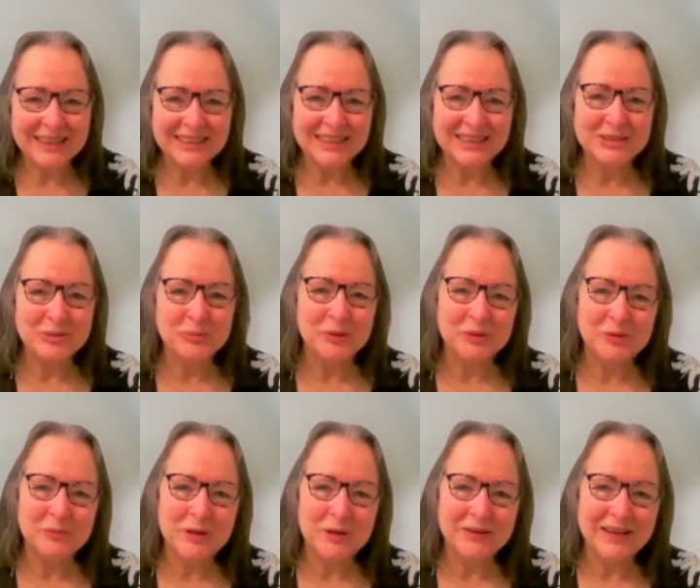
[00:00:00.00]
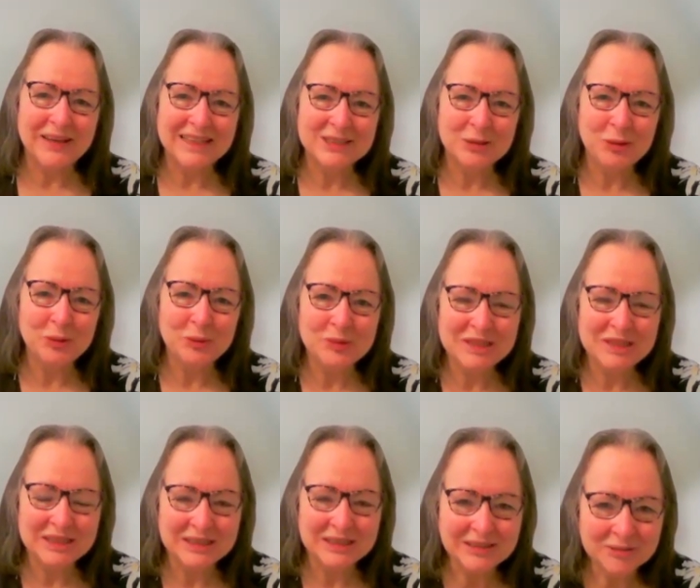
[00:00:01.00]
I'd like to welcome our guest
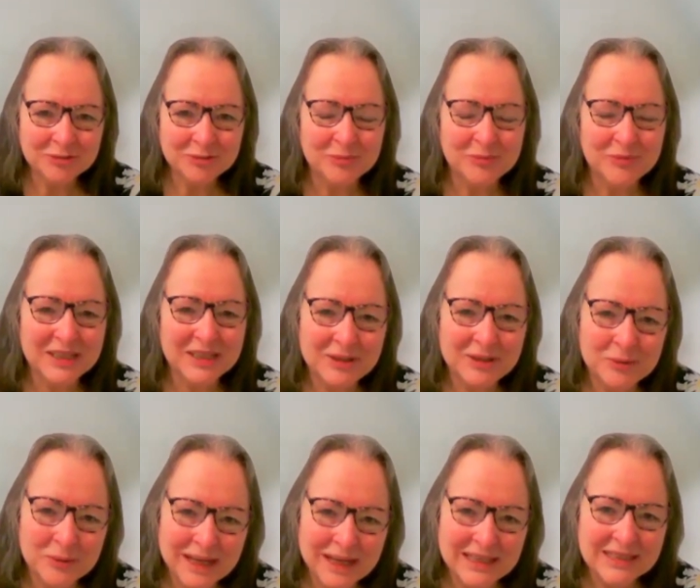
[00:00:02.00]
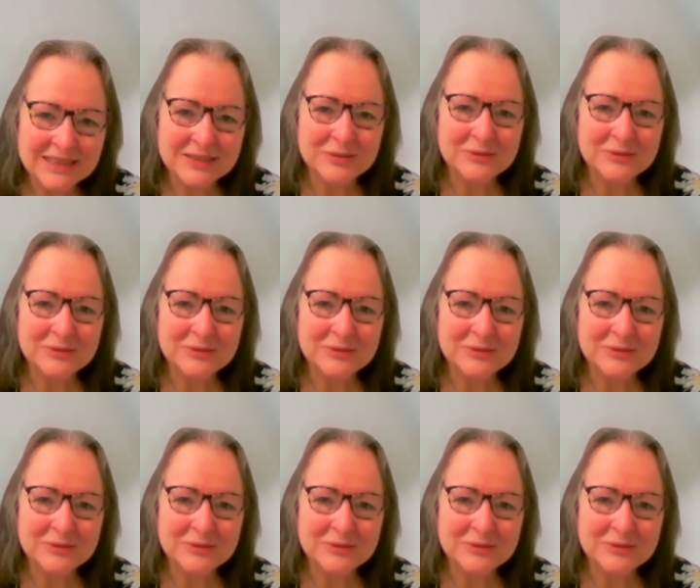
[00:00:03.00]
Claudia from the US,